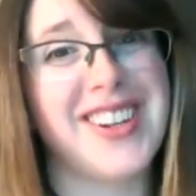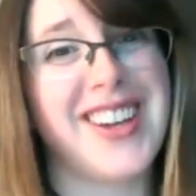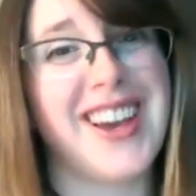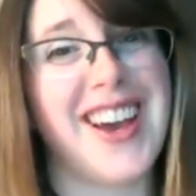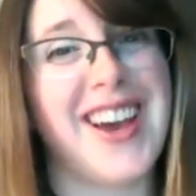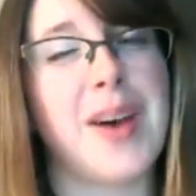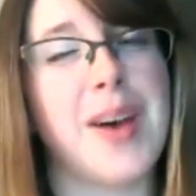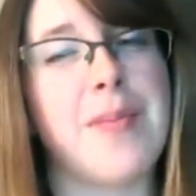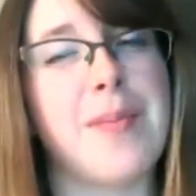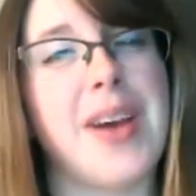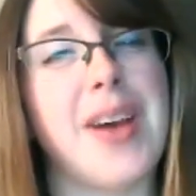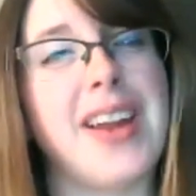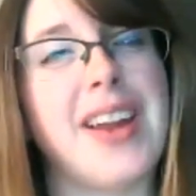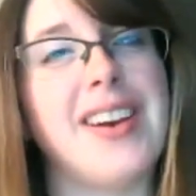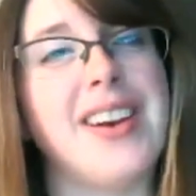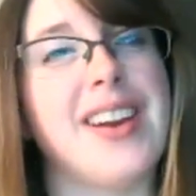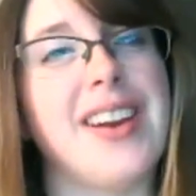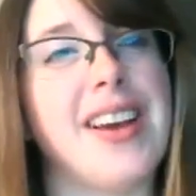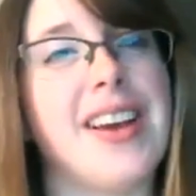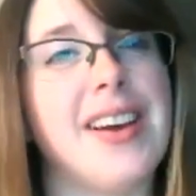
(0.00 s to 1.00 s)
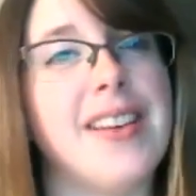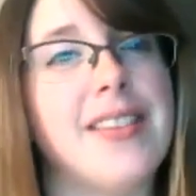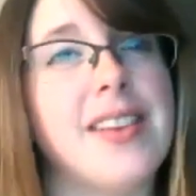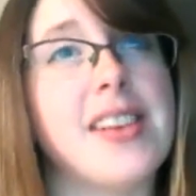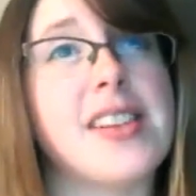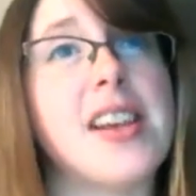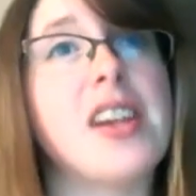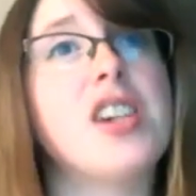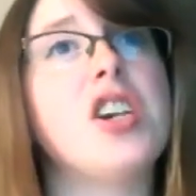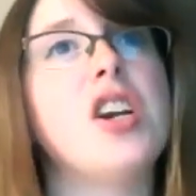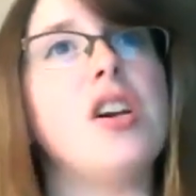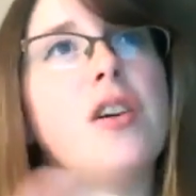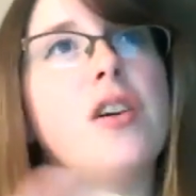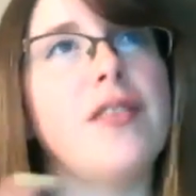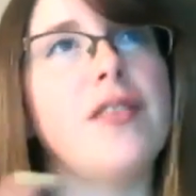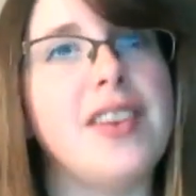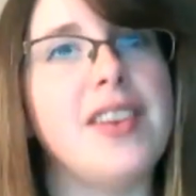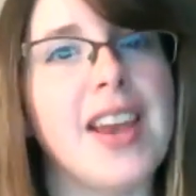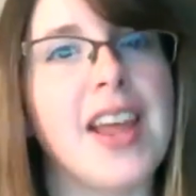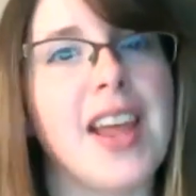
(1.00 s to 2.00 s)
and there's actually a lot
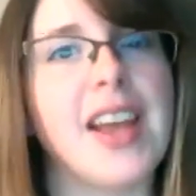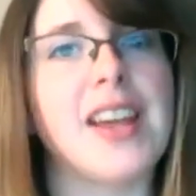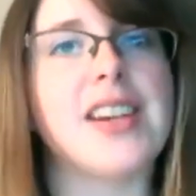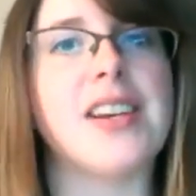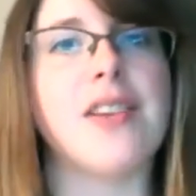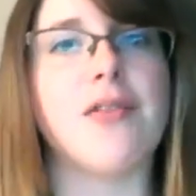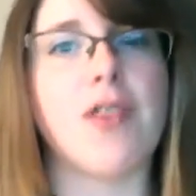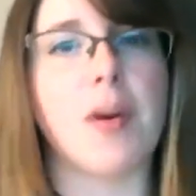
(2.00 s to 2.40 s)
of negative